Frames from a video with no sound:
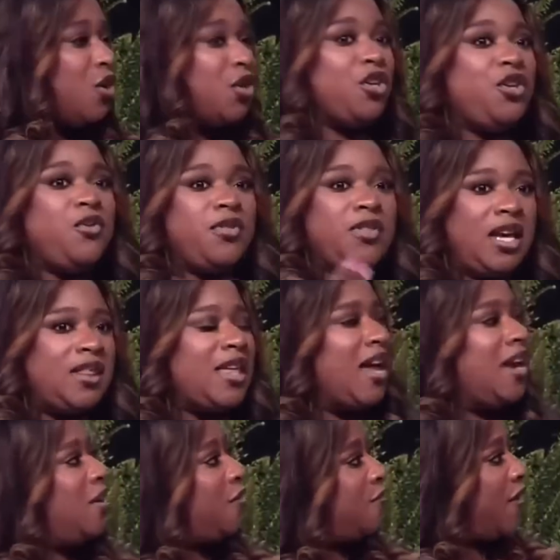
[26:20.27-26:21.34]
Do you think that
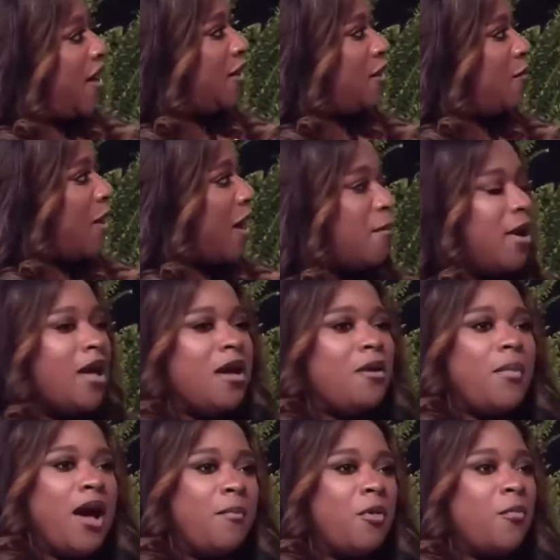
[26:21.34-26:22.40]
it affected Mama?
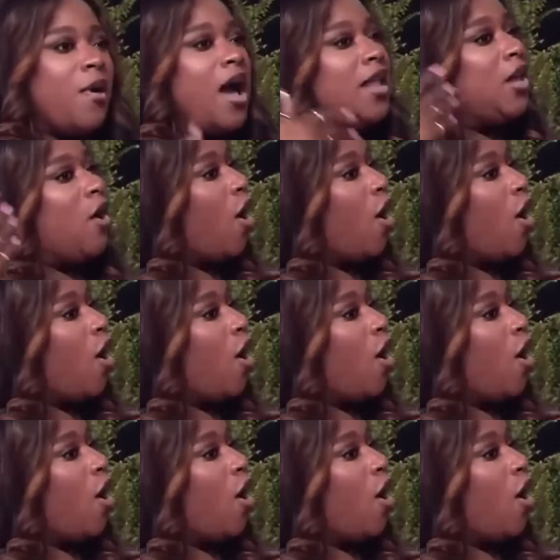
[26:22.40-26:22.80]
Mama probably